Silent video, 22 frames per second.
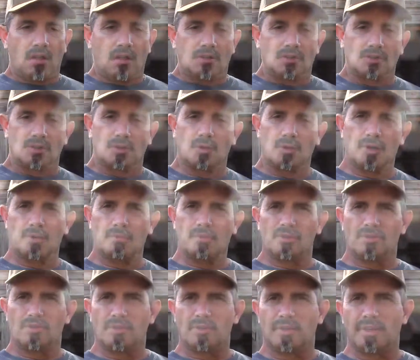So what I'm
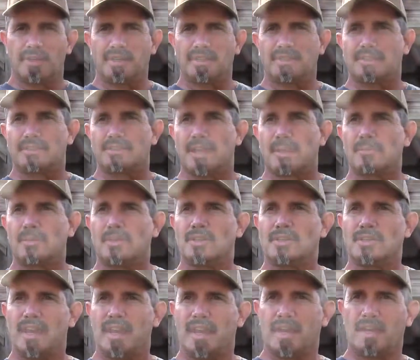going to do is I'm going
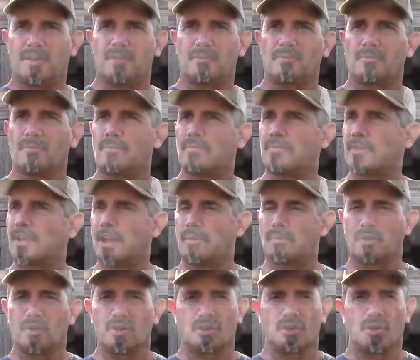
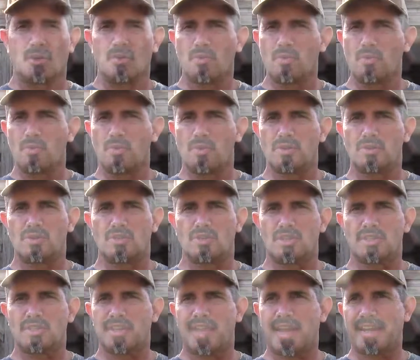to go to the woods
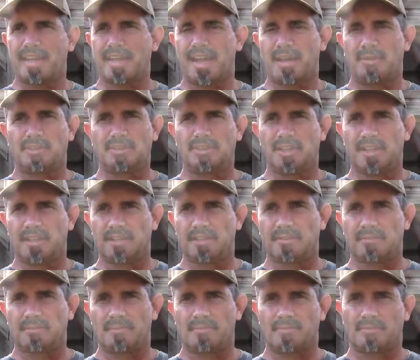just like I was
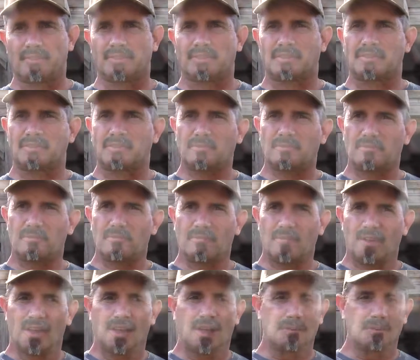hunting.
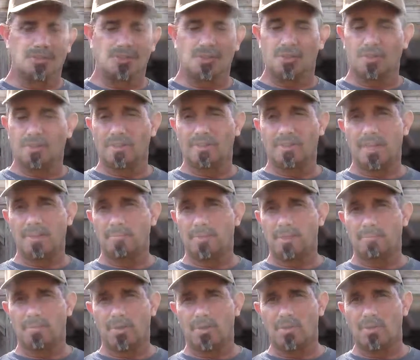I'm still going to take
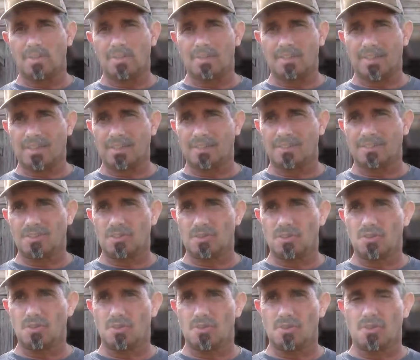my bow because I can still
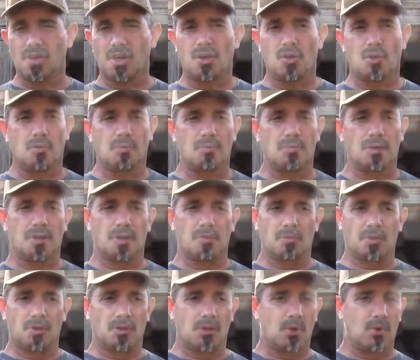shoot a doe, but
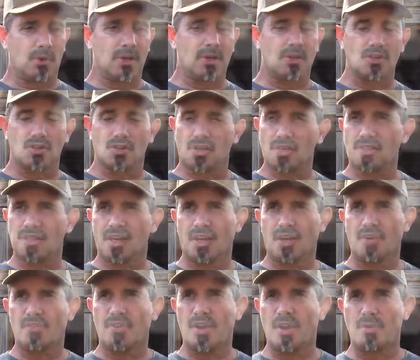I'm going to go in just
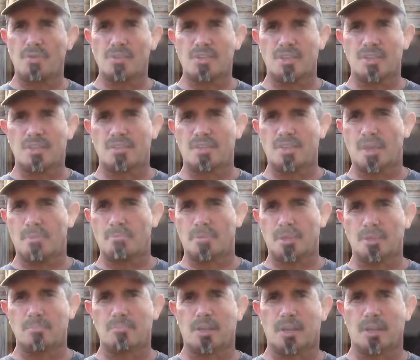like if I was hunting that
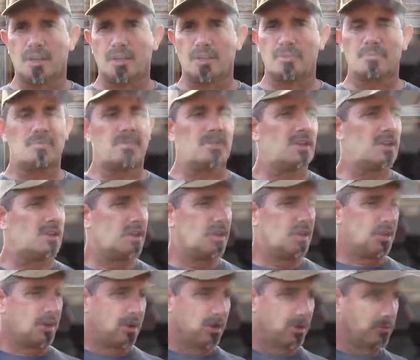big buck.
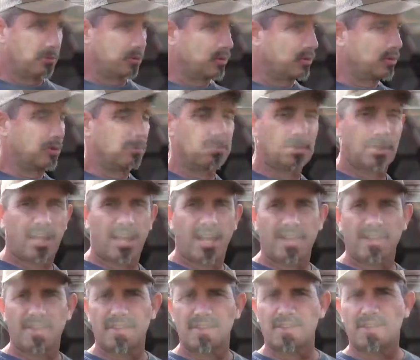I'm going to
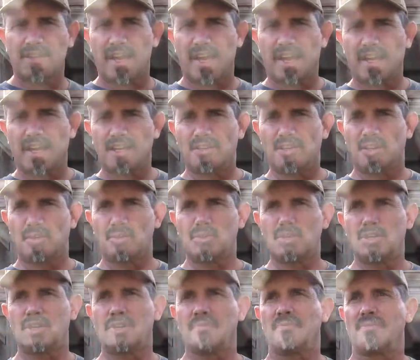apply this like I
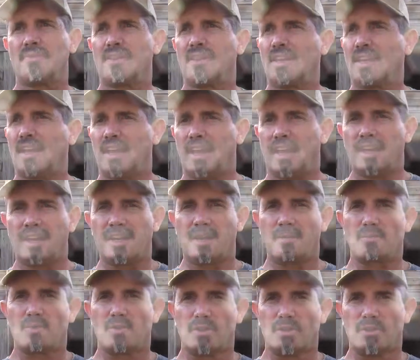told you, and
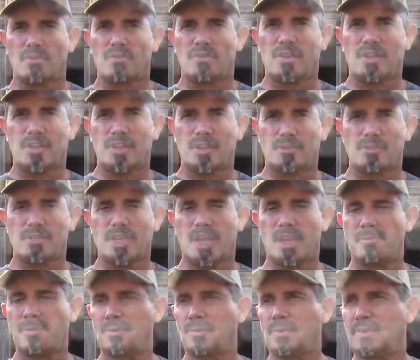I'm going to
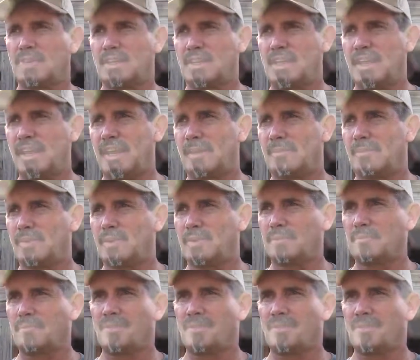videotape it with the camera.